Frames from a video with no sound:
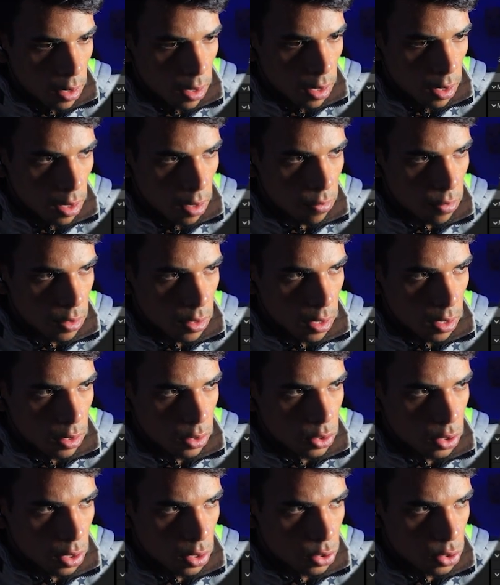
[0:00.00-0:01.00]
After that,
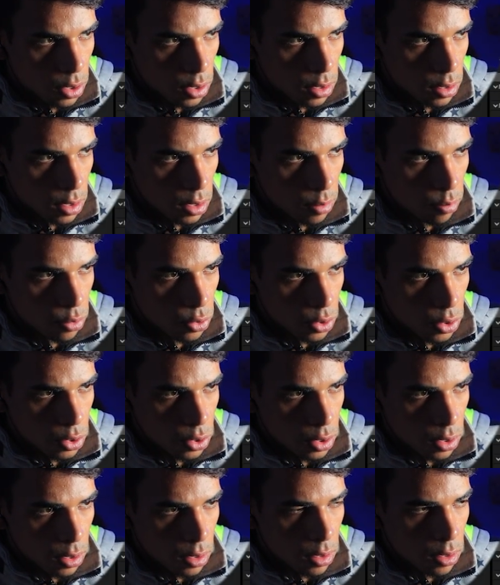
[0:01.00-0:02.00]
changing the
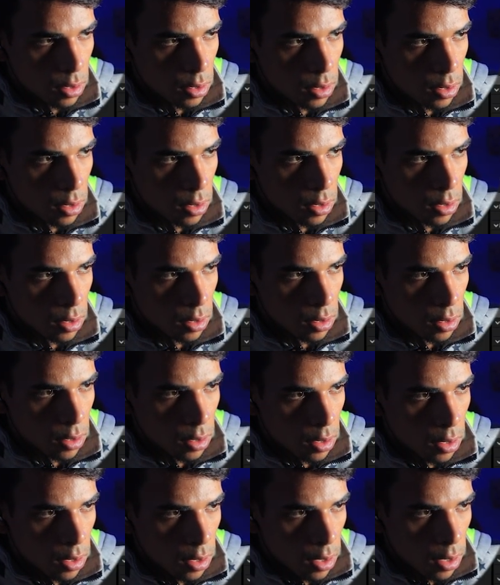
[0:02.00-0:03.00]
position.
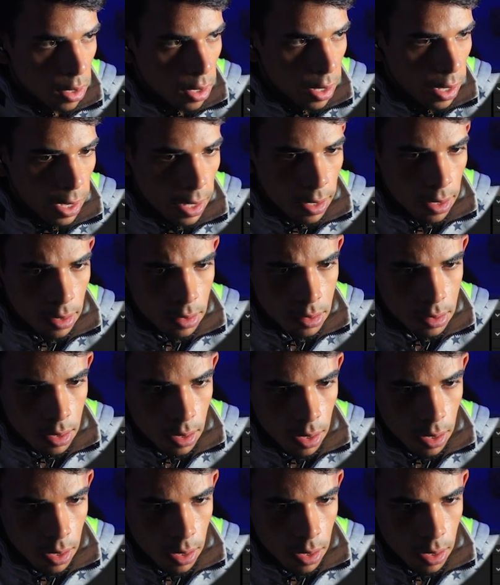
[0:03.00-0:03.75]
And let's